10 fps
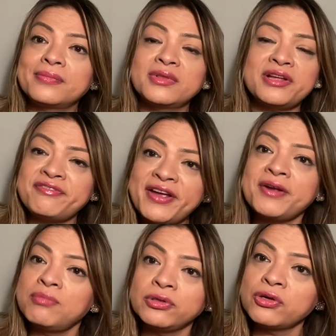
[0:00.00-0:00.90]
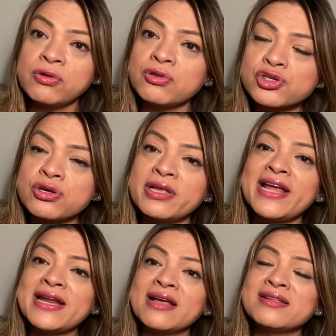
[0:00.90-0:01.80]
they're very multicultural.
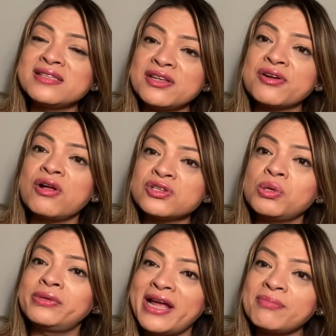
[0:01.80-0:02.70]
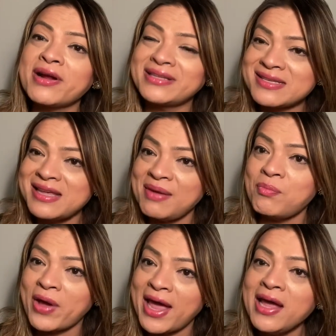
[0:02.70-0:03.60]
And I consider also Denmark the same
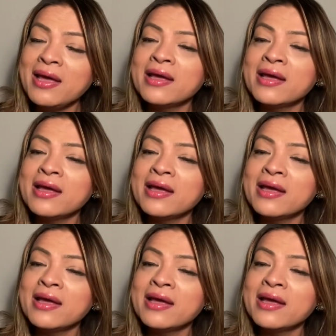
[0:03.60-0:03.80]
way,